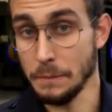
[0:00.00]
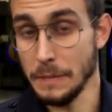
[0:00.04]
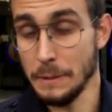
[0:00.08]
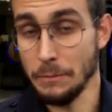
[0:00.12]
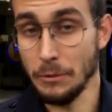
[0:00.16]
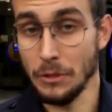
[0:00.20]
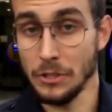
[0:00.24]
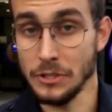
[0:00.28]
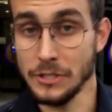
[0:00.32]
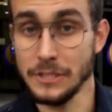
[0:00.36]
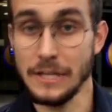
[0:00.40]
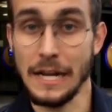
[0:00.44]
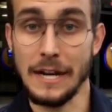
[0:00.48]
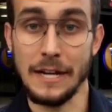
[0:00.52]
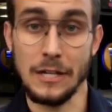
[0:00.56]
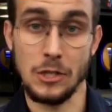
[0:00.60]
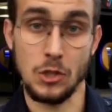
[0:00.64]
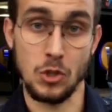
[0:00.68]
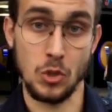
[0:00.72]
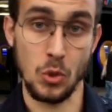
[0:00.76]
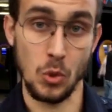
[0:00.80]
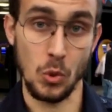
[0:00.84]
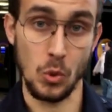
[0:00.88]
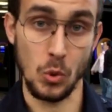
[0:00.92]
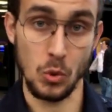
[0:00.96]
people
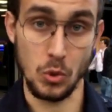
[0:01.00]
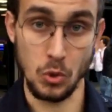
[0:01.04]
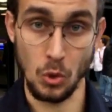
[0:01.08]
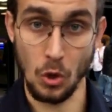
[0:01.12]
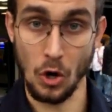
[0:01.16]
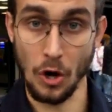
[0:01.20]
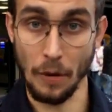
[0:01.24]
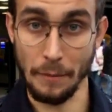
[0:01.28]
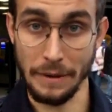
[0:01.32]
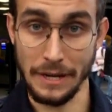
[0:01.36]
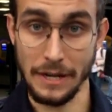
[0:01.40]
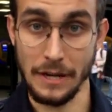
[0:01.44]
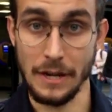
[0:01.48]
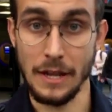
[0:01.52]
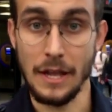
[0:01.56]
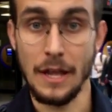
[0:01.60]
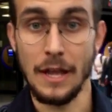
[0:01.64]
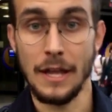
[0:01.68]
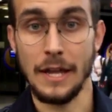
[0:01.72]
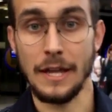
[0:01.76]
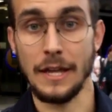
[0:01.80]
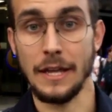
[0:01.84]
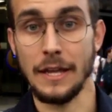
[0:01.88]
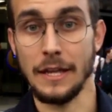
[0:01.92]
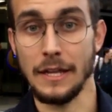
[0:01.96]
started to come in
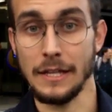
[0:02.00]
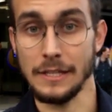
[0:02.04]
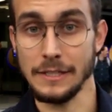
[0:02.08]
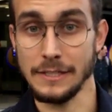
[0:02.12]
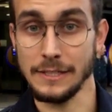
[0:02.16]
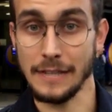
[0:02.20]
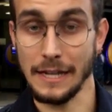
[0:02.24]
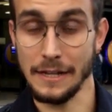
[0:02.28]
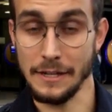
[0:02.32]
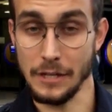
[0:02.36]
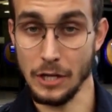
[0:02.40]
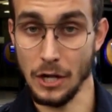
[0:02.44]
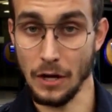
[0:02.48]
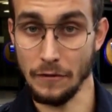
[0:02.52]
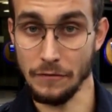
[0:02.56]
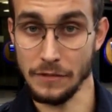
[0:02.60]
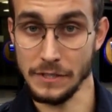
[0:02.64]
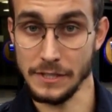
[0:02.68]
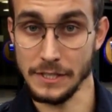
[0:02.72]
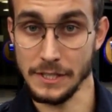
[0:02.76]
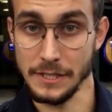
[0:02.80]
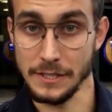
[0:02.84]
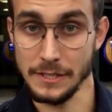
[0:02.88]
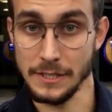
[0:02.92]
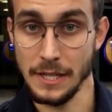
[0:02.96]
inside the
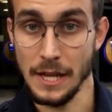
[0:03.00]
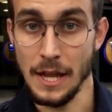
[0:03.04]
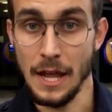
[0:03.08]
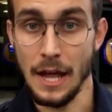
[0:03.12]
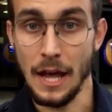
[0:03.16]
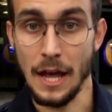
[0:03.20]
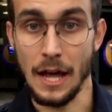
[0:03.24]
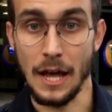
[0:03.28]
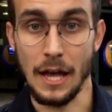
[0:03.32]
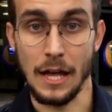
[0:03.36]
offices.